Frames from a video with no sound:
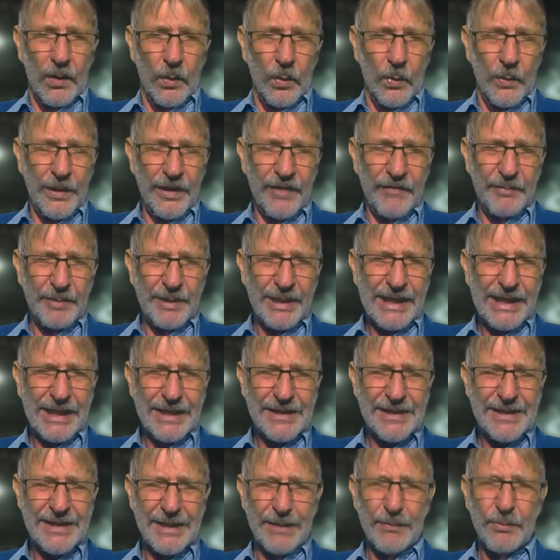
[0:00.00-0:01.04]
we have become
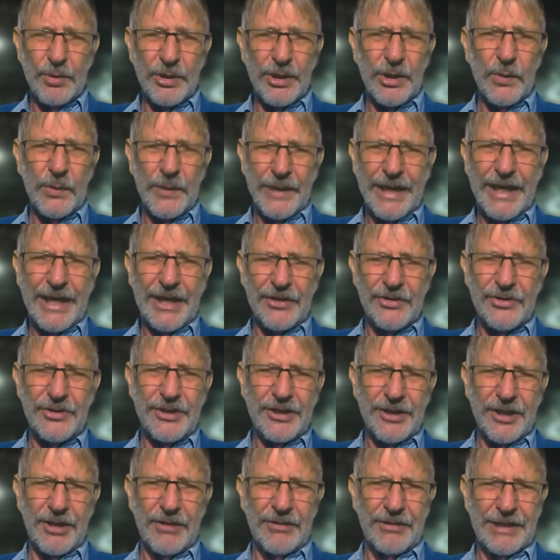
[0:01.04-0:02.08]
somebody we actually
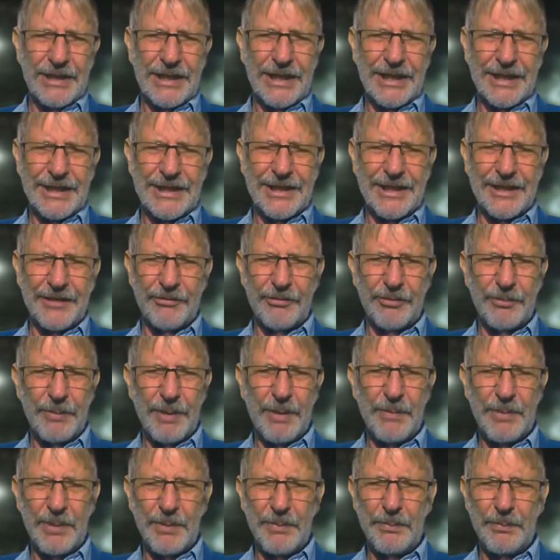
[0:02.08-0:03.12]
don't like. I
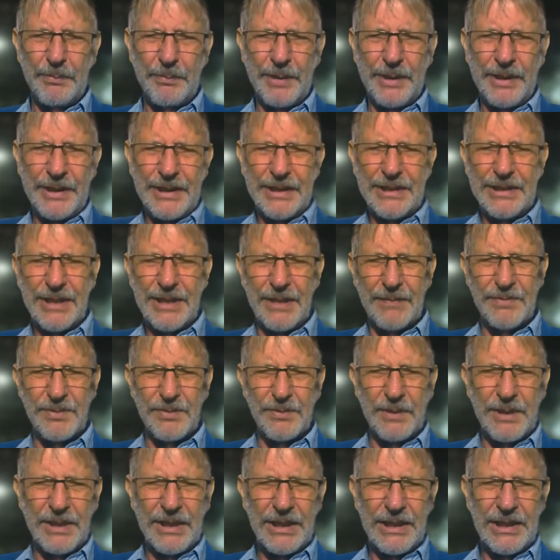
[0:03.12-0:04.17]
remember many times,
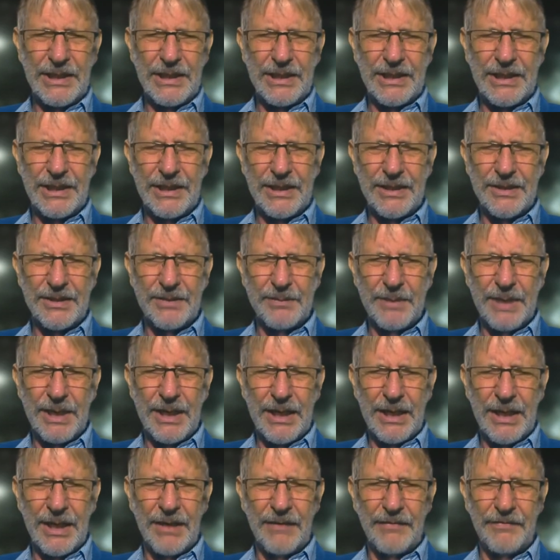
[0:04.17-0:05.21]
many years in my
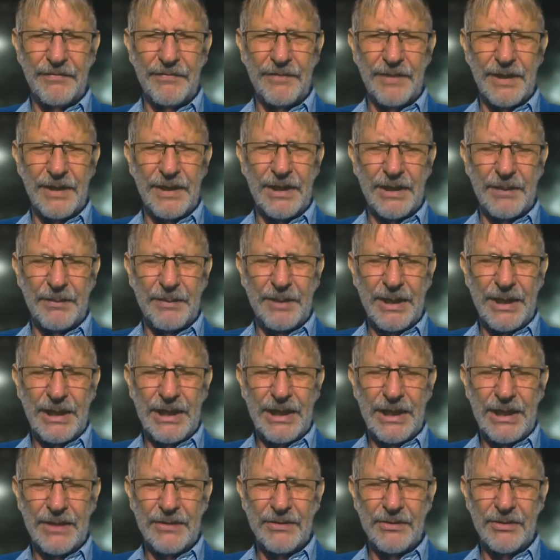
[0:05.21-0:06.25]
life, many
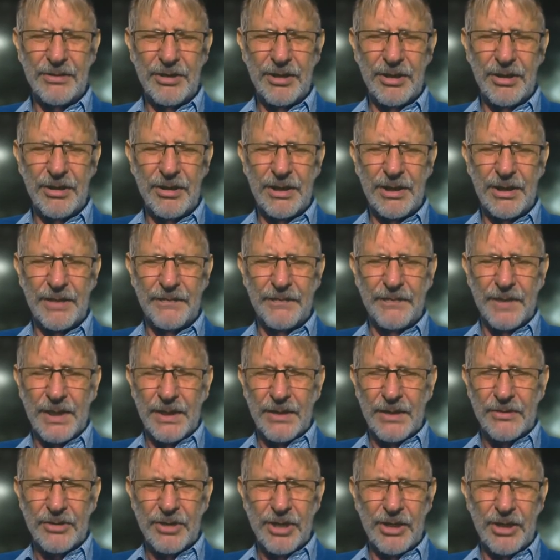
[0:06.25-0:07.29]
years ago,
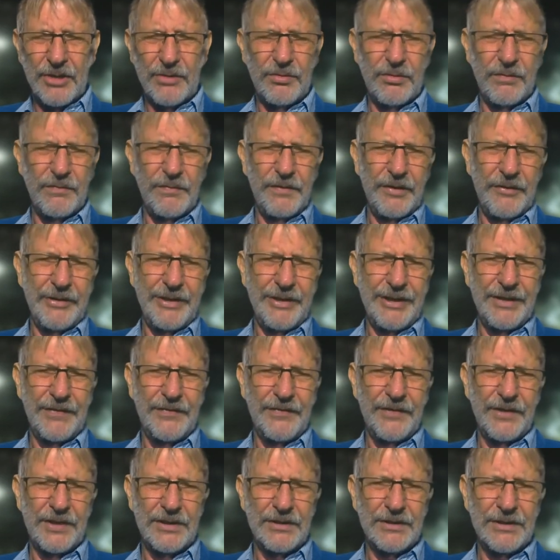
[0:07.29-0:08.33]
going through a very
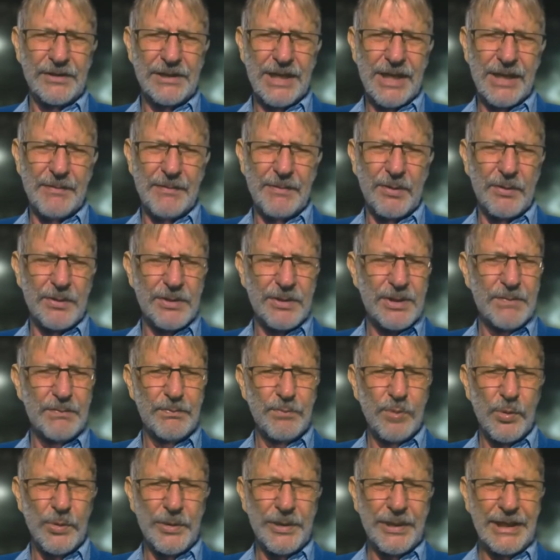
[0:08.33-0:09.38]
difficult time. I wasn't
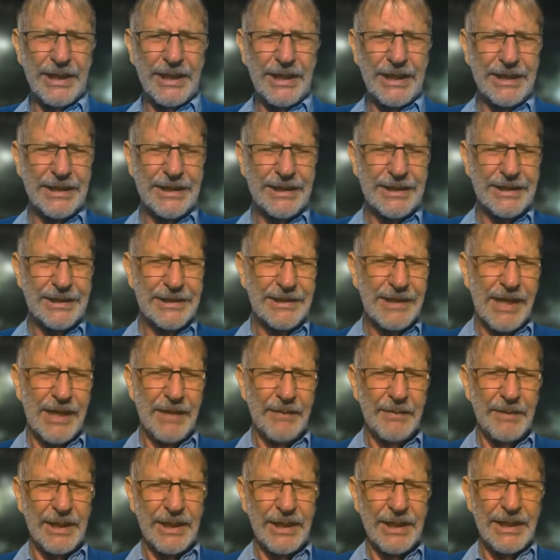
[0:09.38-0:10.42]
born again at the
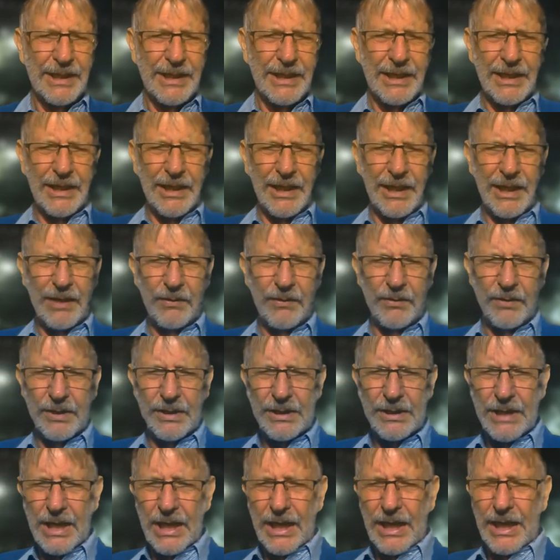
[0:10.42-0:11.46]
time. I was